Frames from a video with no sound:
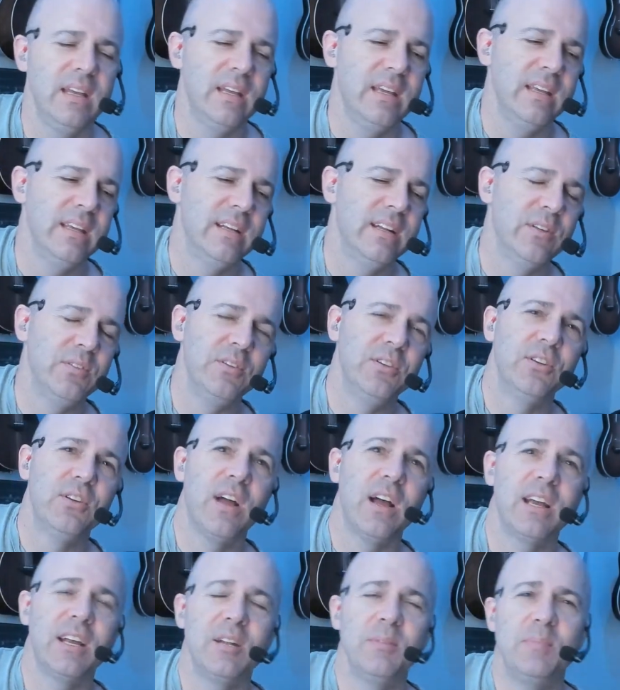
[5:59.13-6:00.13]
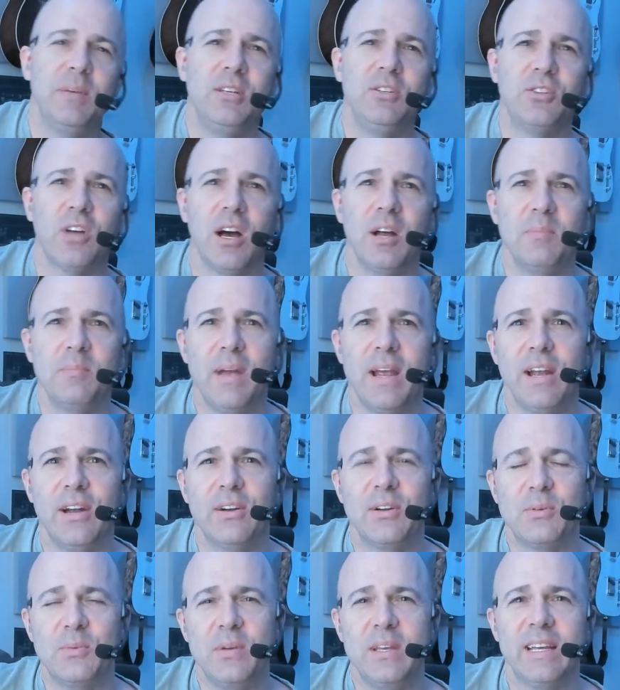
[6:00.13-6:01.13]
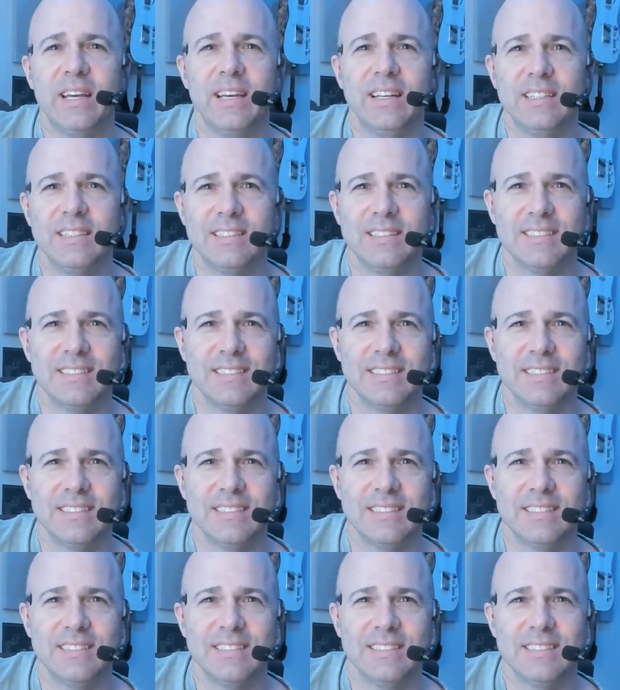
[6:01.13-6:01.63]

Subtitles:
You're not going to be John Mayer in a weekend.